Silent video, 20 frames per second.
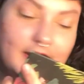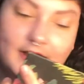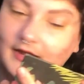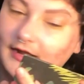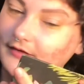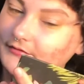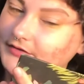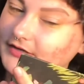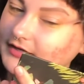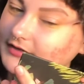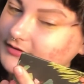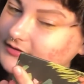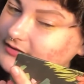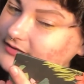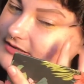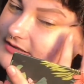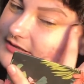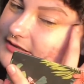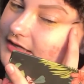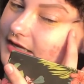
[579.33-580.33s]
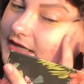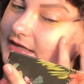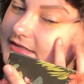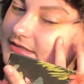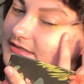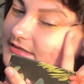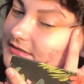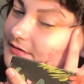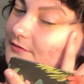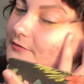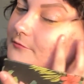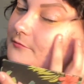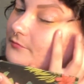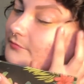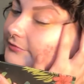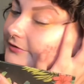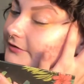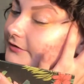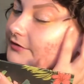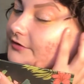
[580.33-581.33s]
Got this nice
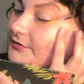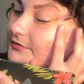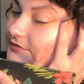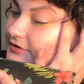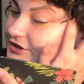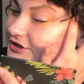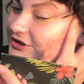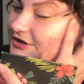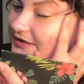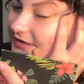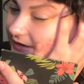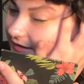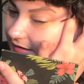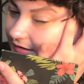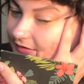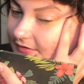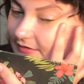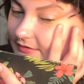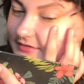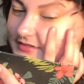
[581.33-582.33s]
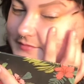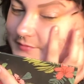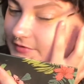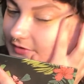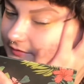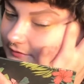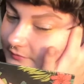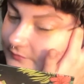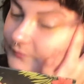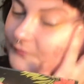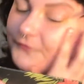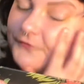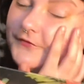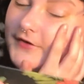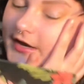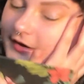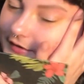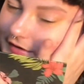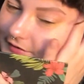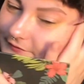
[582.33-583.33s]
blue sheen and some
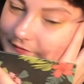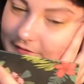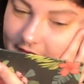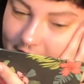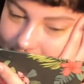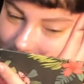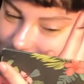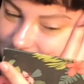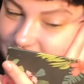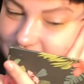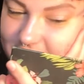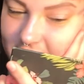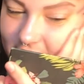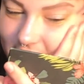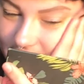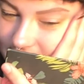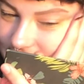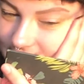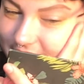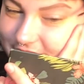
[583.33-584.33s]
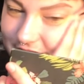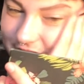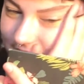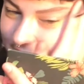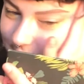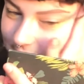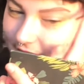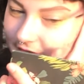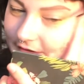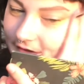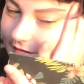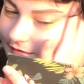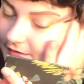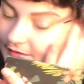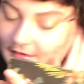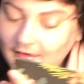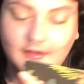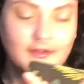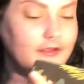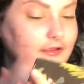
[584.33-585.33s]
very, very chunky shimmer.
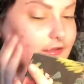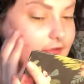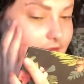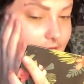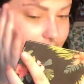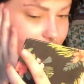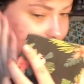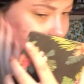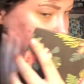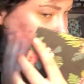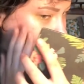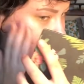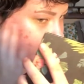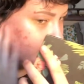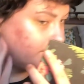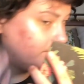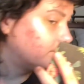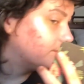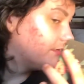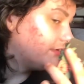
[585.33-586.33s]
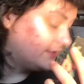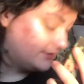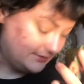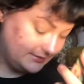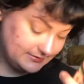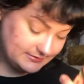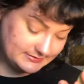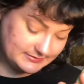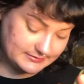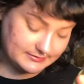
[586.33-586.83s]
Oh yes.